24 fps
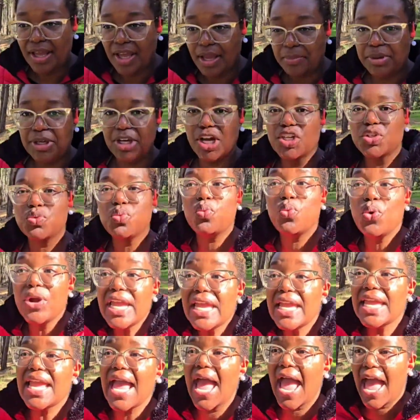because
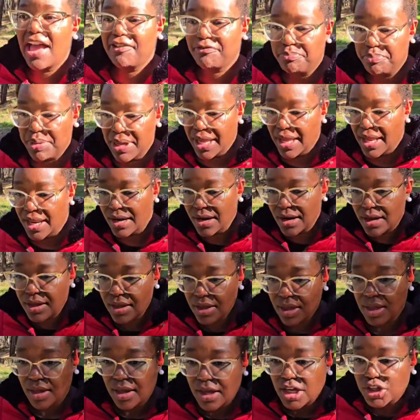we have been
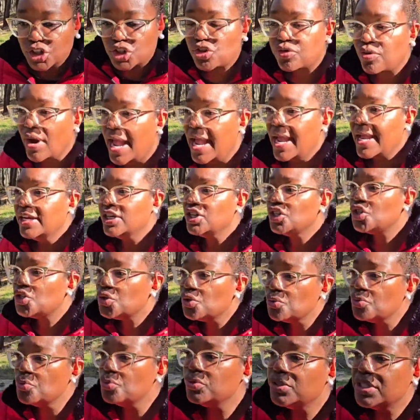trained
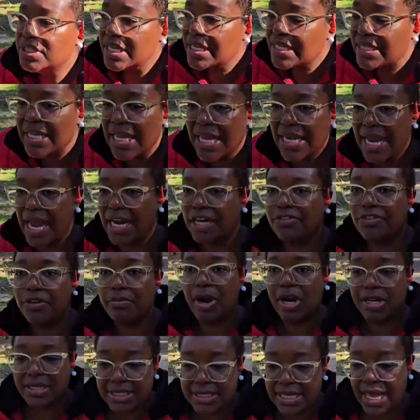to disconnect from
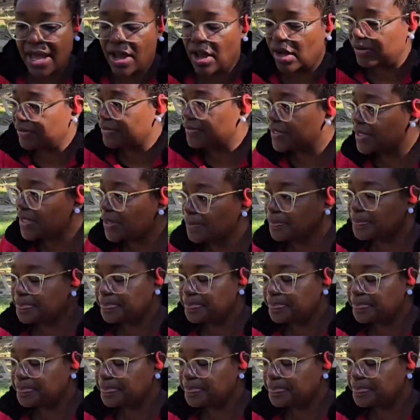ourselves.